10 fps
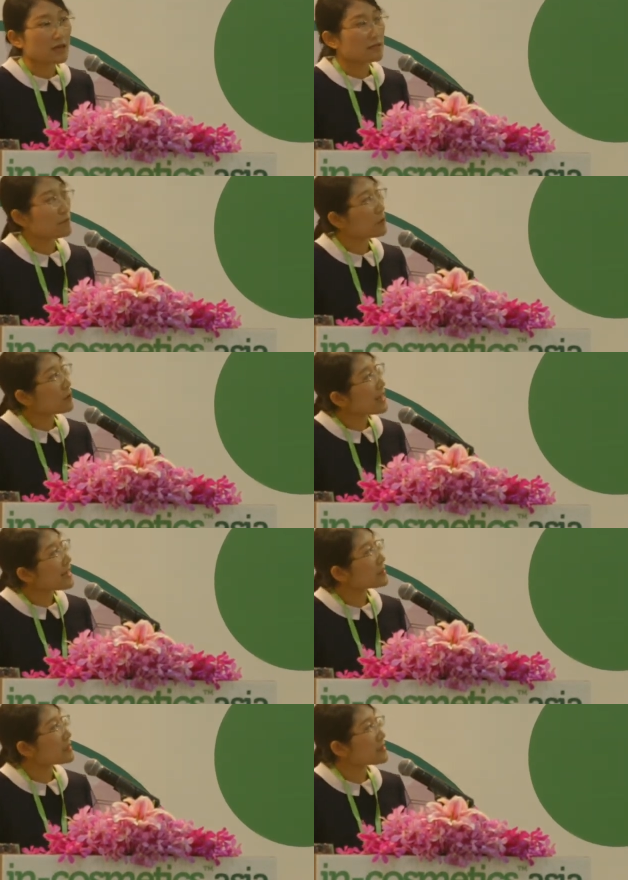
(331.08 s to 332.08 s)
the
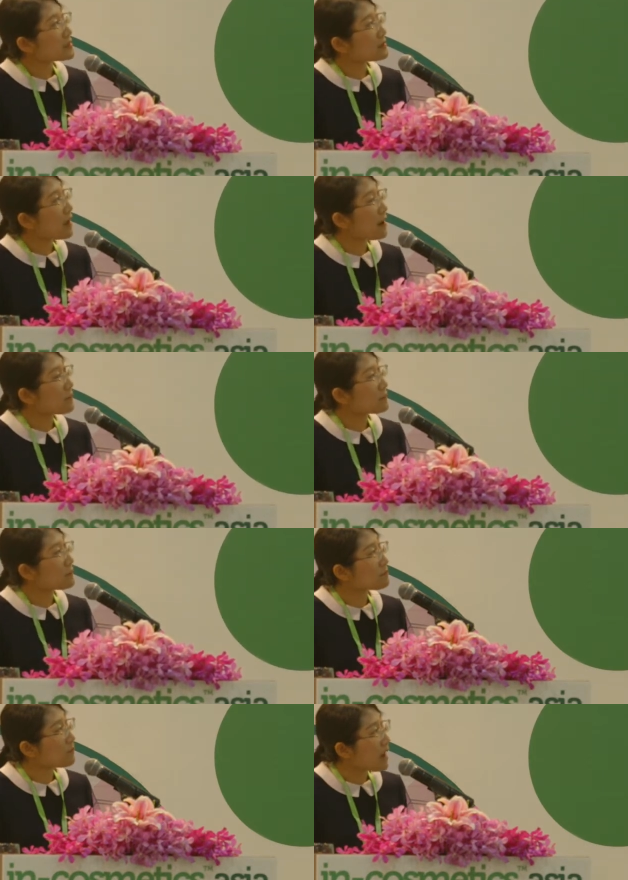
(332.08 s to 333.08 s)
product is
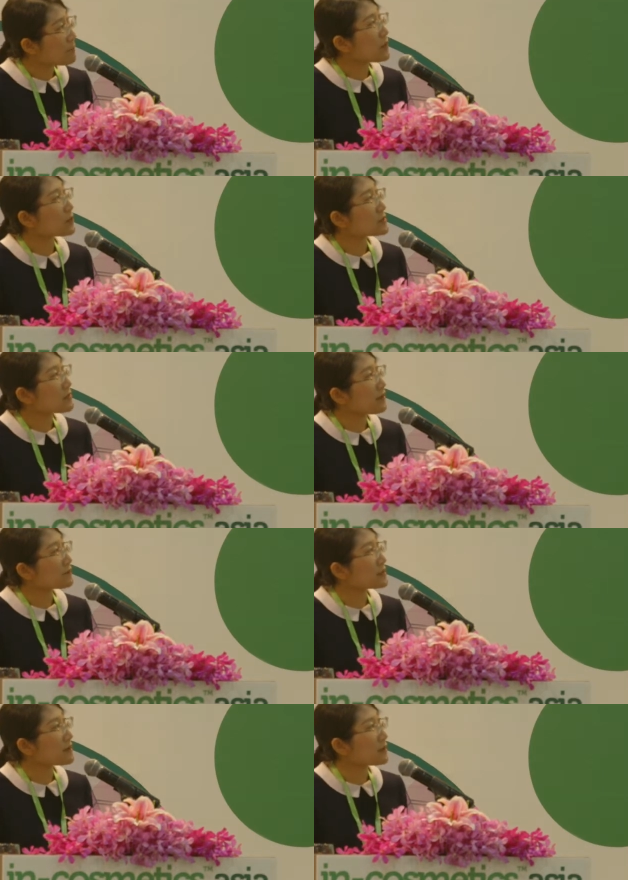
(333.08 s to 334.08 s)
composed
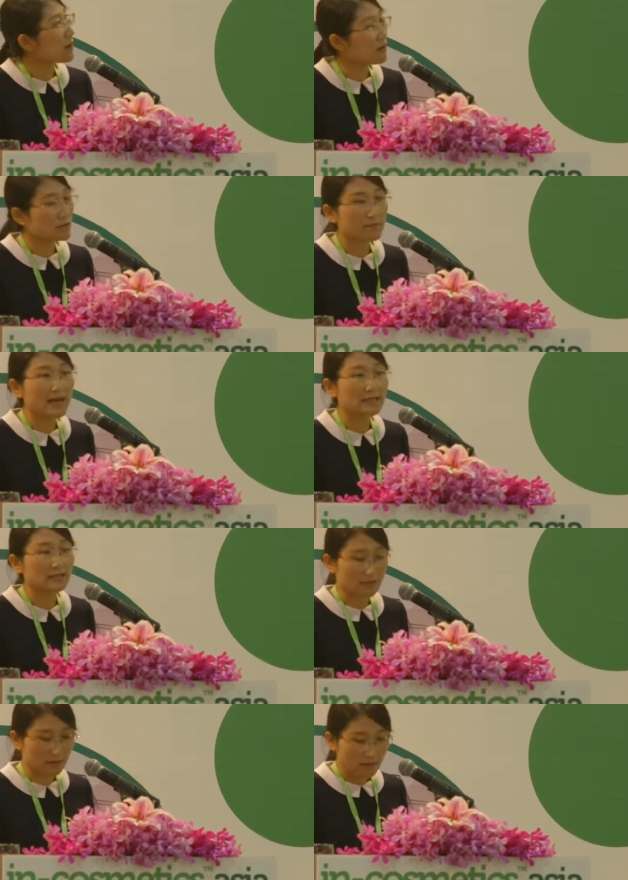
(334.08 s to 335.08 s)
of the
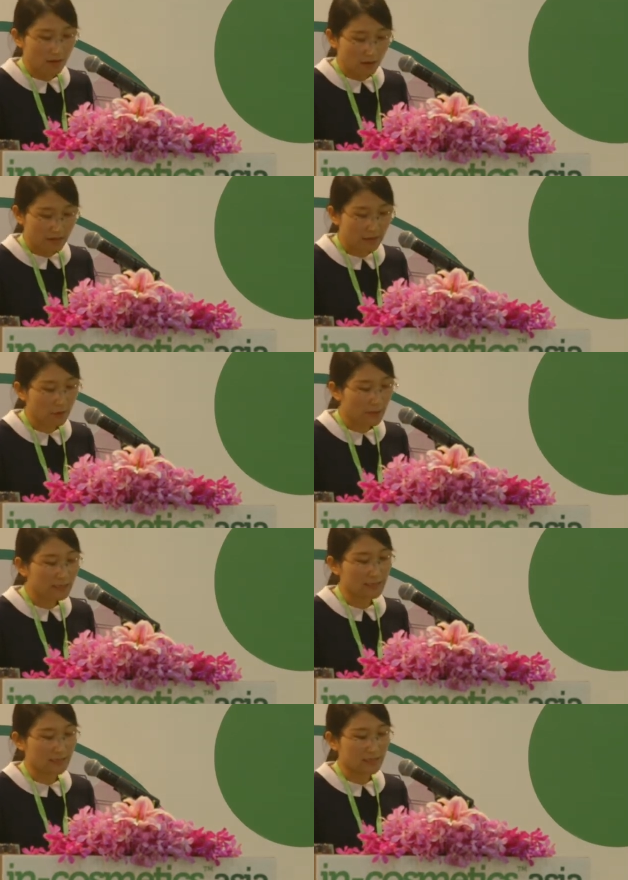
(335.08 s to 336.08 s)
cosmetics
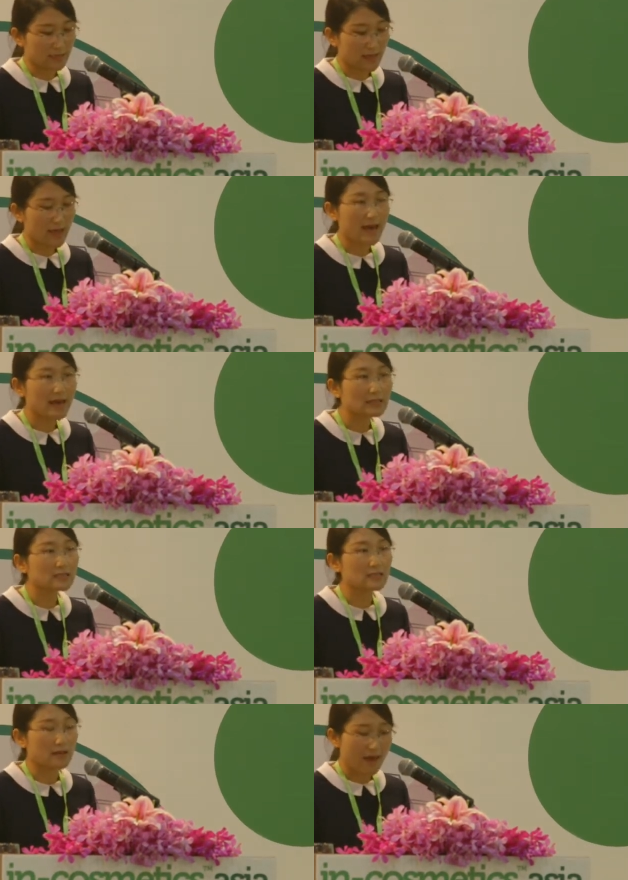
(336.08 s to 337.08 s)
ingredient
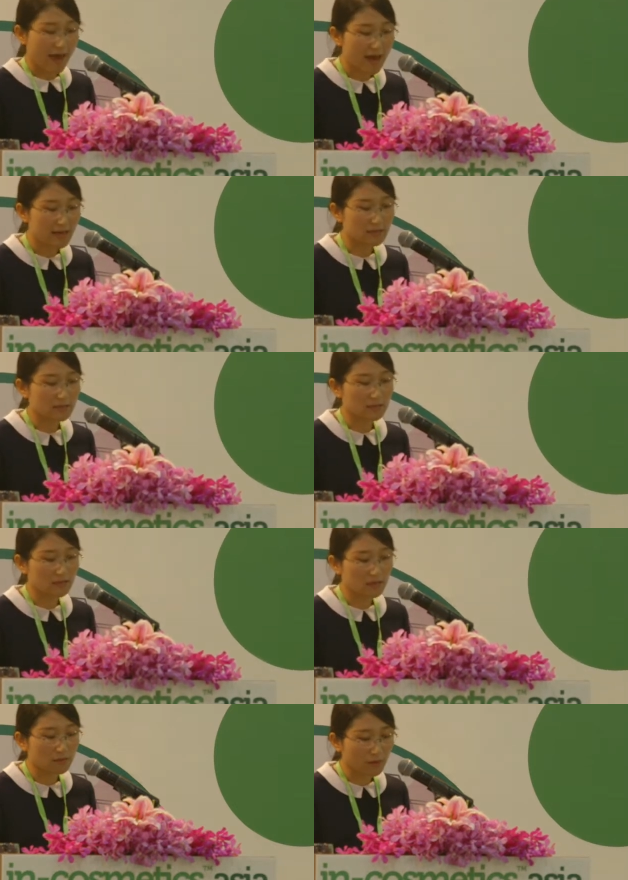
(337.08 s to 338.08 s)
and has
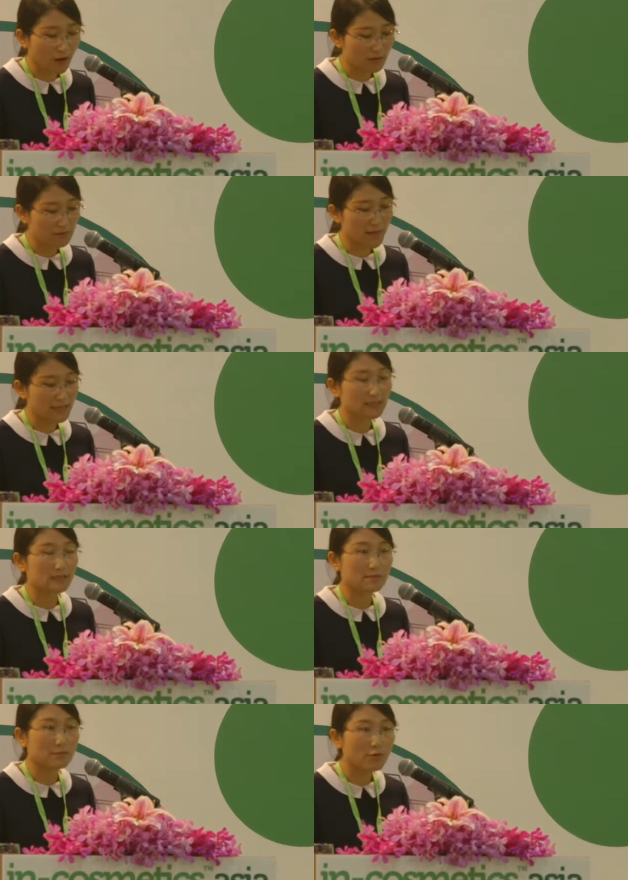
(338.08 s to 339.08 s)
the
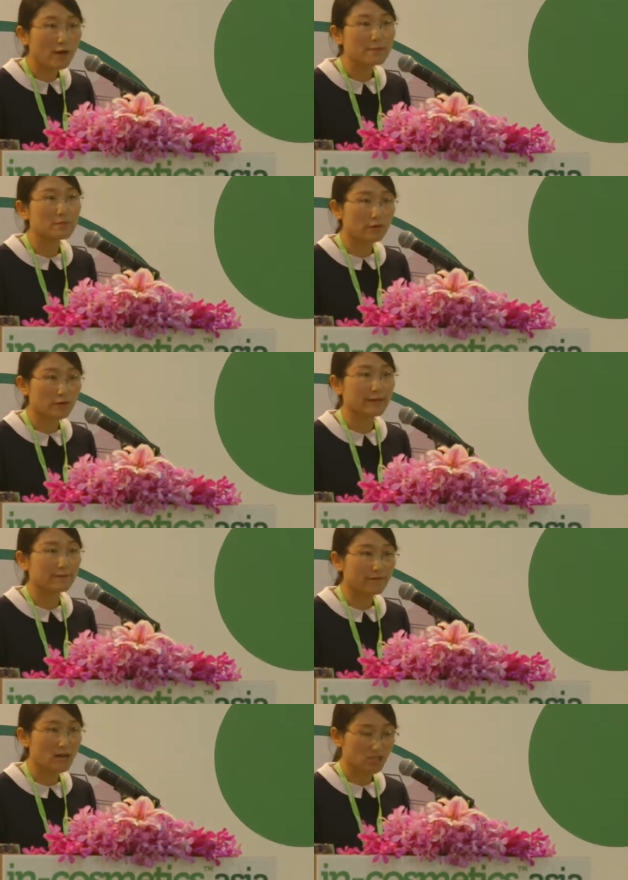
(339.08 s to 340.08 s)
cosmetics primary
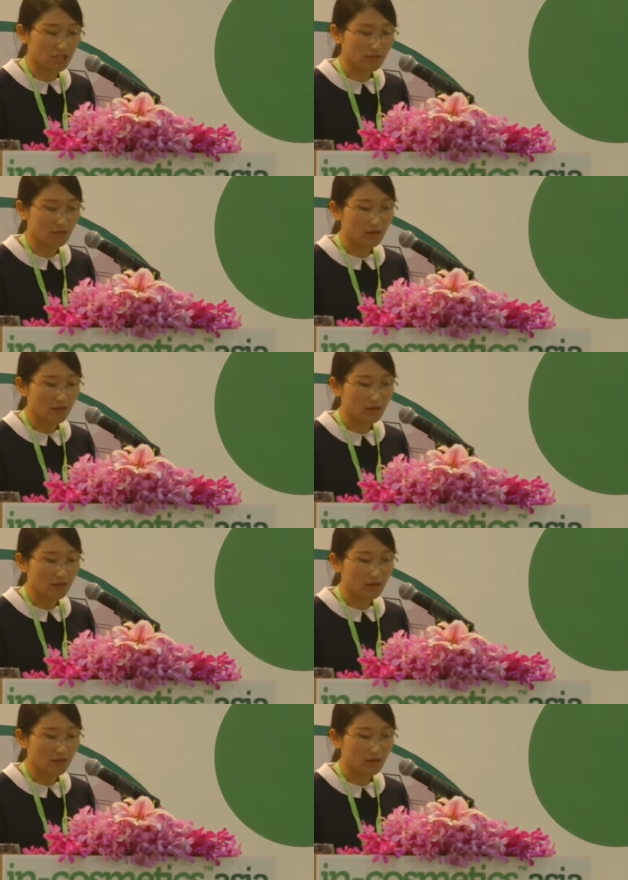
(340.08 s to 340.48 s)
function